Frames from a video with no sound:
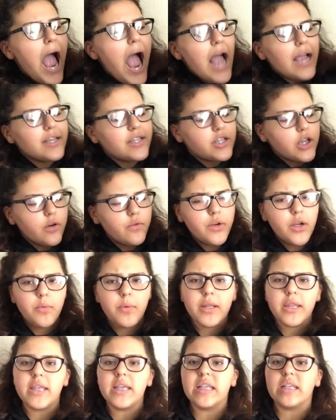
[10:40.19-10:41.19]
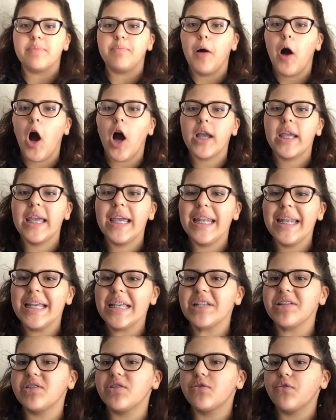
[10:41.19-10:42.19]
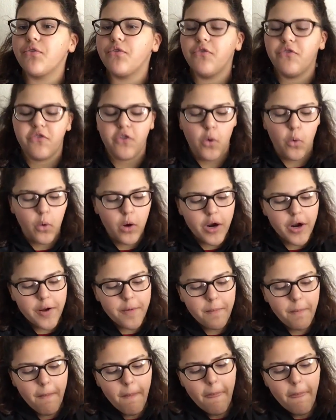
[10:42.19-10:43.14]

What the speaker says: I don't know what this pocket is for.